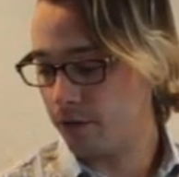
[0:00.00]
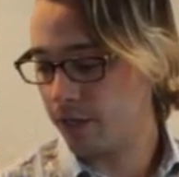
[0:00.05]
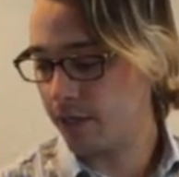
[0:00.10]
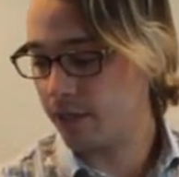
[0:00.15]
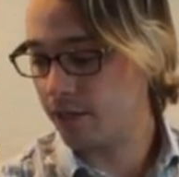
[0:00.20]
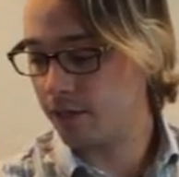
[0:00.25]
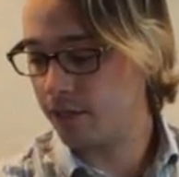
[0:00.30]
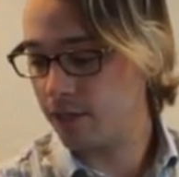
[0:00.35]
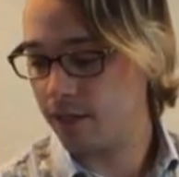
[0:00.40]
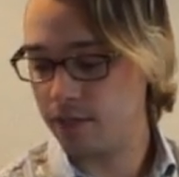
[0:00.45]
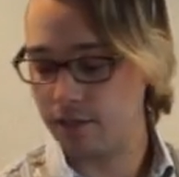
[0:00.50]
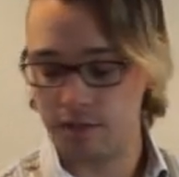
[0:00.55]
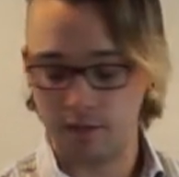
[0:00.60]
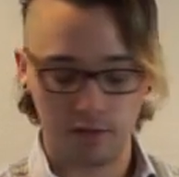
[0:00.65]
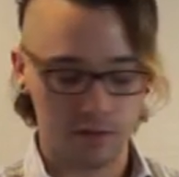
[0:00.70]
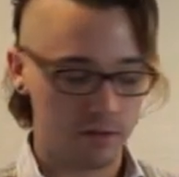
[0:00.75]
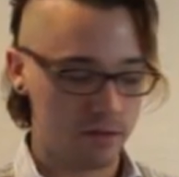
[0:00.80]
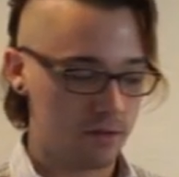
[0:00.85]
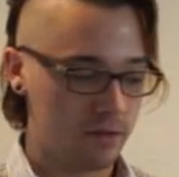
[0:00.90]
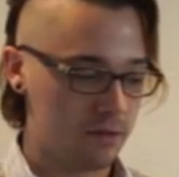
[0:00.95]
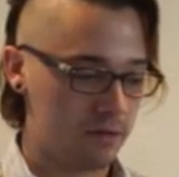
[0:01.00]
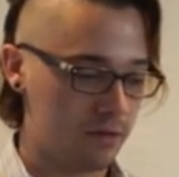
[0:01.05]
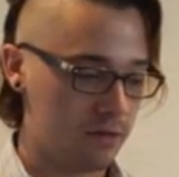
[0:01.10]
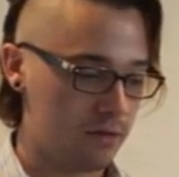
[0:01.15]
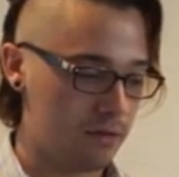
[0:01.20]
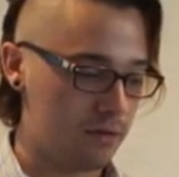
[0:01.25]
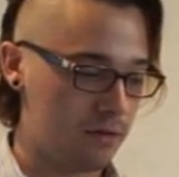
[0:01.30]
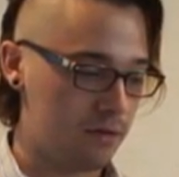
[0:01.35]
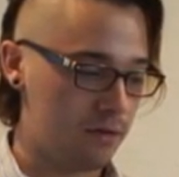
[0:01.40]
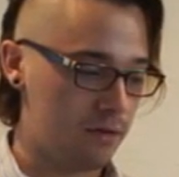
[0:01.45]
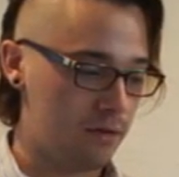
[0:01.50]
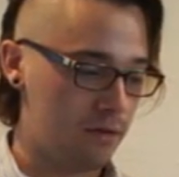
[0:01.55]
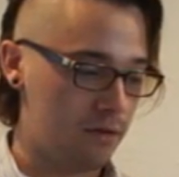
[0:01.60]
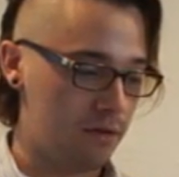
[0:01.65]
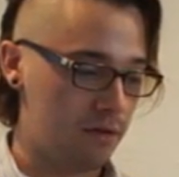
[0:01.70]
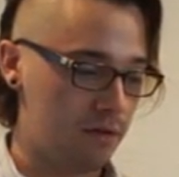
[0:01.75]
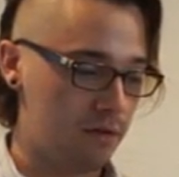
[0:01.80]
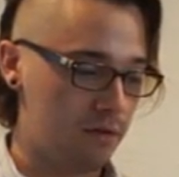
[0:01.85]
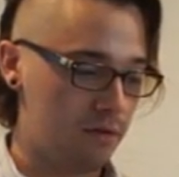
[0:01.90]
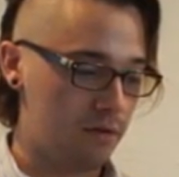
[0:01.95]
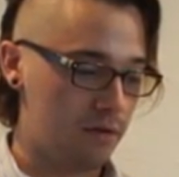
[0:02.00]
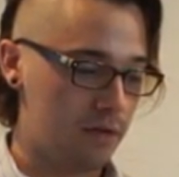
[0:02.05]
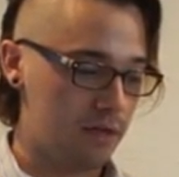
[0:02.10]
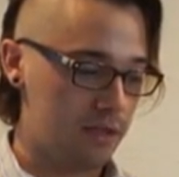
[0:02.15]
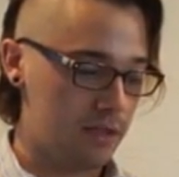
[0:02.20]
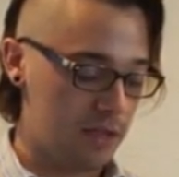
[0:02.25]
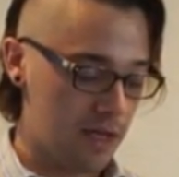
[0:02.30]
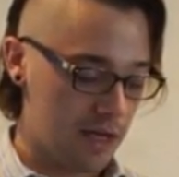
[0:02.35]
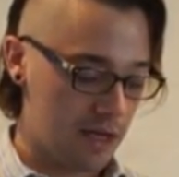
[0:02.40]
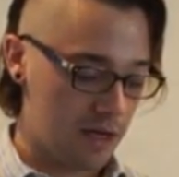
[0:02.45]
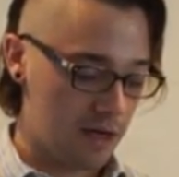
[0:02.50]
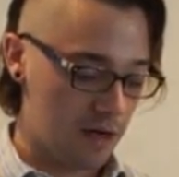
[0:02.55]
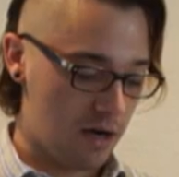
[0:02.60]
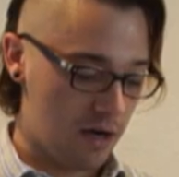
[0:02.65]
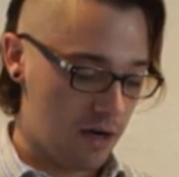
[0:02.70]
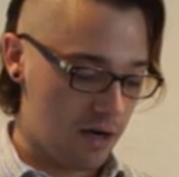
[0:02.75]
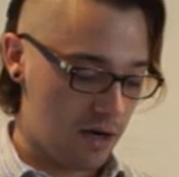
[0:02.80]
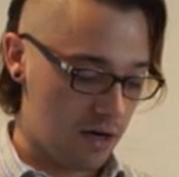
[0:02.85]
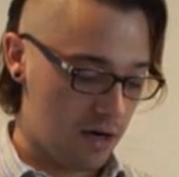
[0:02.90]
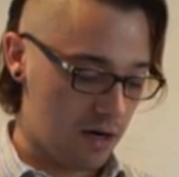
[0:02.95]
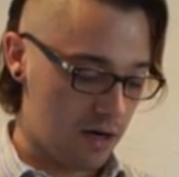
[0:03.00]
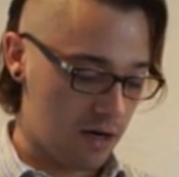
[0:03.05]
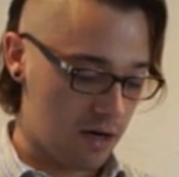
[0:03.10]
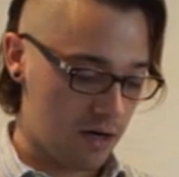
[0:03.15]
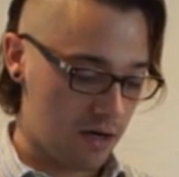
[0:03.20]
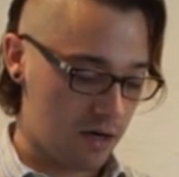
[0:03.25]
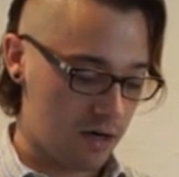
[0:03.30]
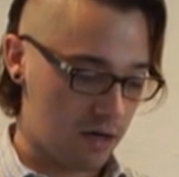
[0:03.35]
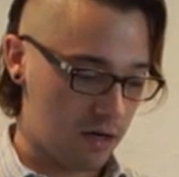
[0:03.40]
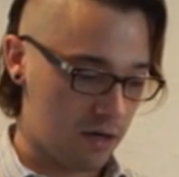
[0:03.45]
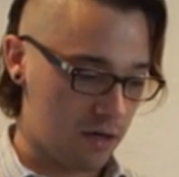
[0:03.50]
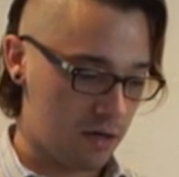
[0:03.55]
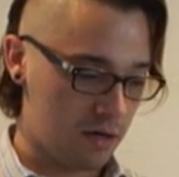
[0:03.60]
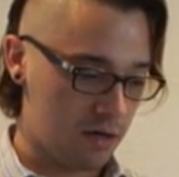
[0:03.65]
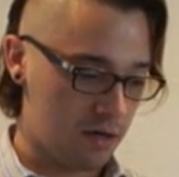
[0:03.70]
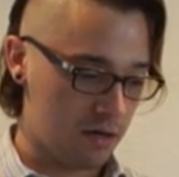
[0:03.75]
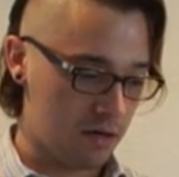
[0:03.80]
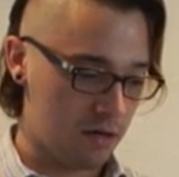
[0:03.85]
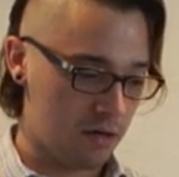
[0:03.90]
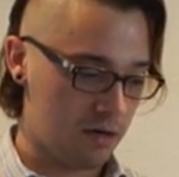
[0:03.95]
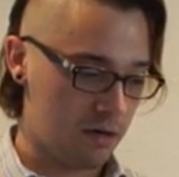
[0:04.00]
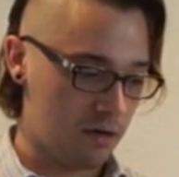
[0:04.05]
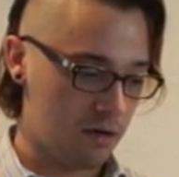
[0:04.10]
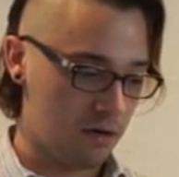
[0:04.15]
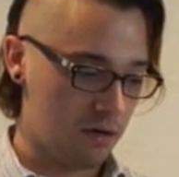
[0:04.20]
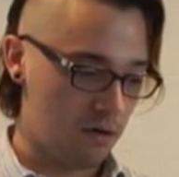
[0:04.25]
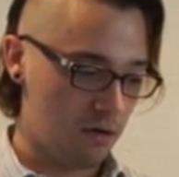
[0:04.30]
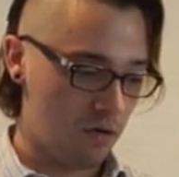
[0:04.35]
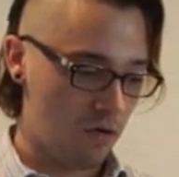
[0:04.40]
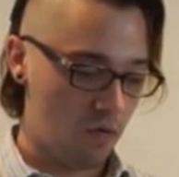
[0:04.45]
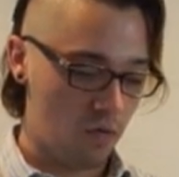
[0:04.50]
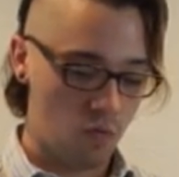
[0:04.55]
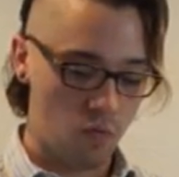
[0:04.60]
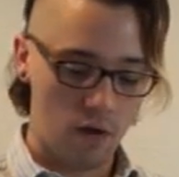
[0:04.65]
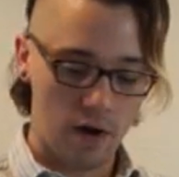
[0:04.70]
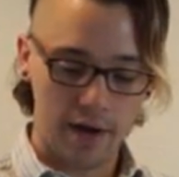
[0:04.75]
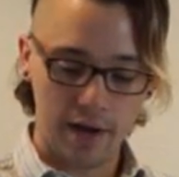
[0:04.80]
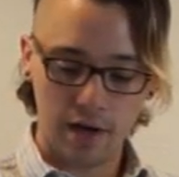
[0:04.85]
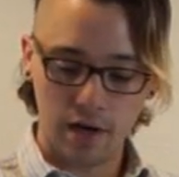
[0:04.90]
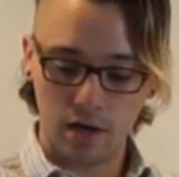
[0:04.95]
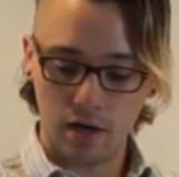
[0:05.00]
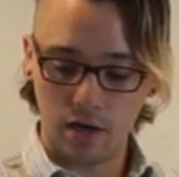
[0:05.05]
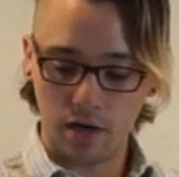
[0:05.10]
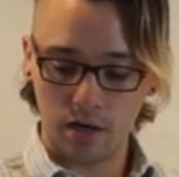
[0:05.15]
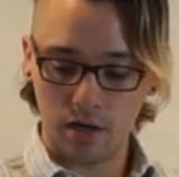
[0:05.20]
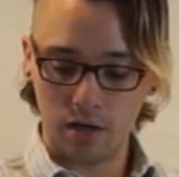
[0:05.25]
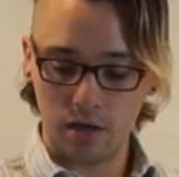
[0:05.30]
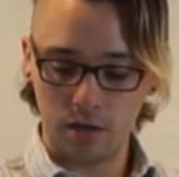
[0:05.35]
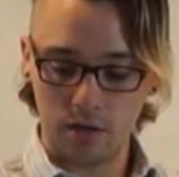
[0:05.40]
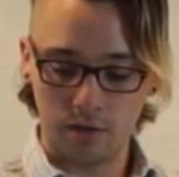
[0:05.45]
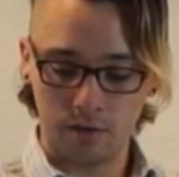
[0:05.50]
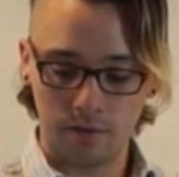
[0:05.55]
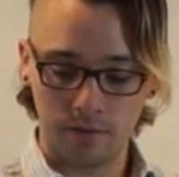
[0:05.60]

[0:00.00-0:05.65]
quick at this. I'm going to take our wire.